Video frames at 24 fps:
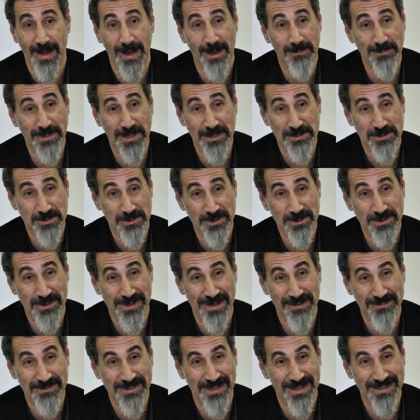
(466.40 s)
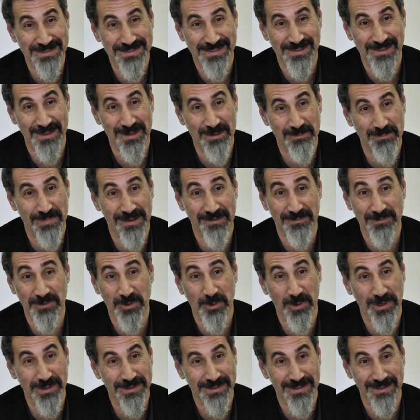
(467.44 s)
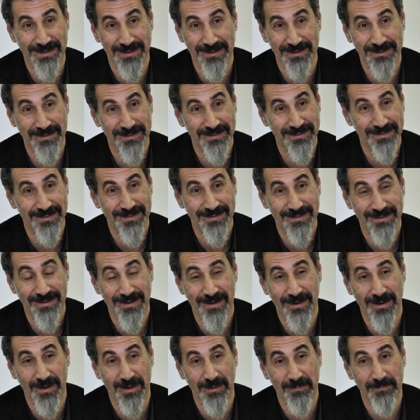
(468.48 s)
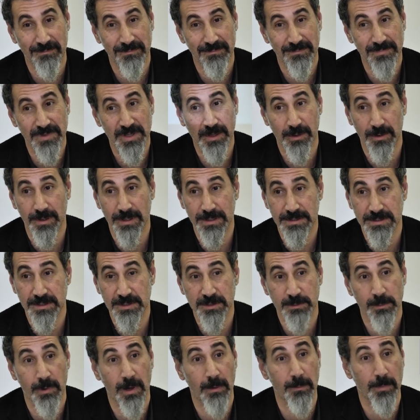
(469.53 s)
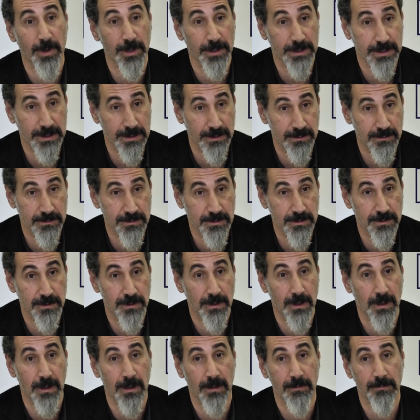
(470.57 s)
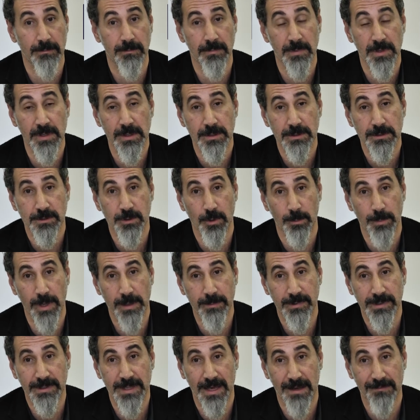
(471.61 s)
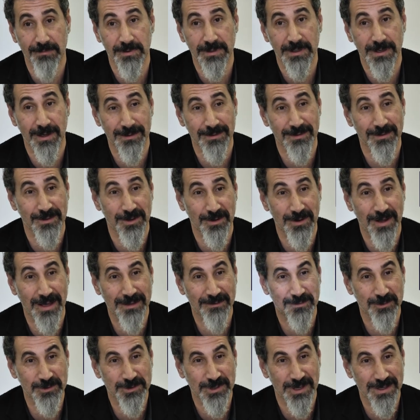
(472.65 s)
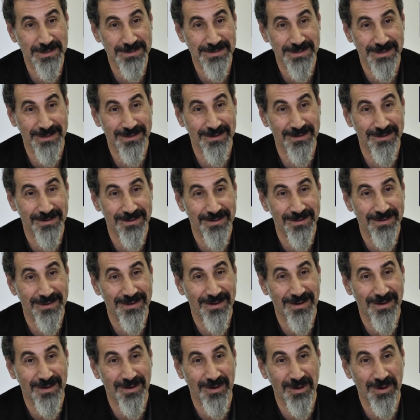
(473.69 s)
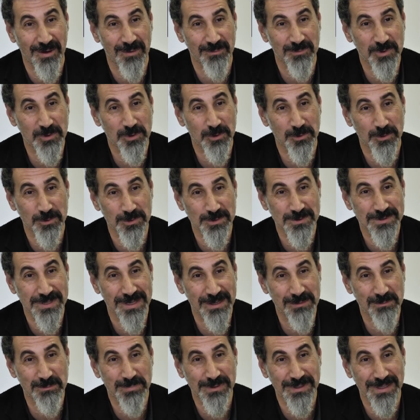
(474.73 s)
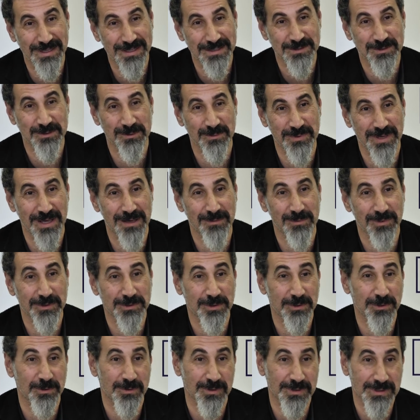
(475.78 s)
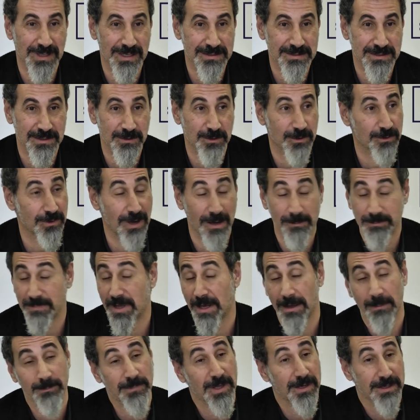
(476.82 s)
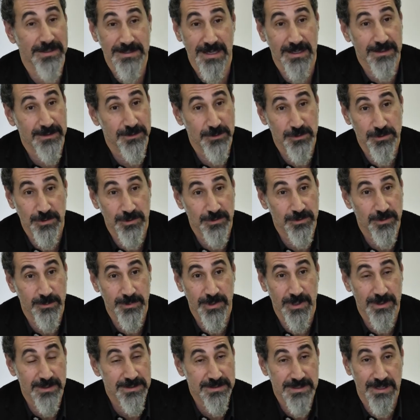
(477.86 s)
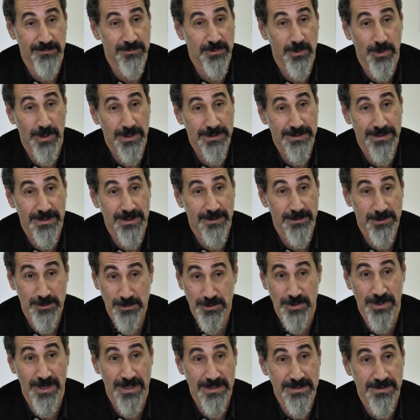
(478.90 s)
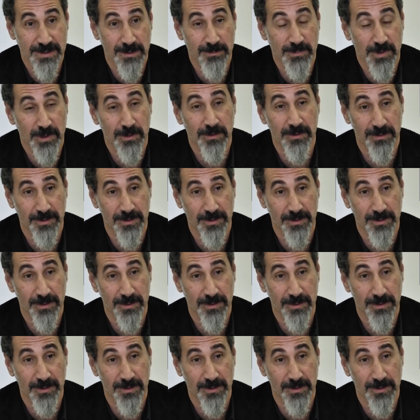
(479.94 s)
I'm not sure. You'd have to ask them. I have no idea. It is a small market, so maybe they haven't gotten their advertising gurus in place to be able to utilize it, or I'm not exactly sure, to be honest. I have no idea. You should ask them.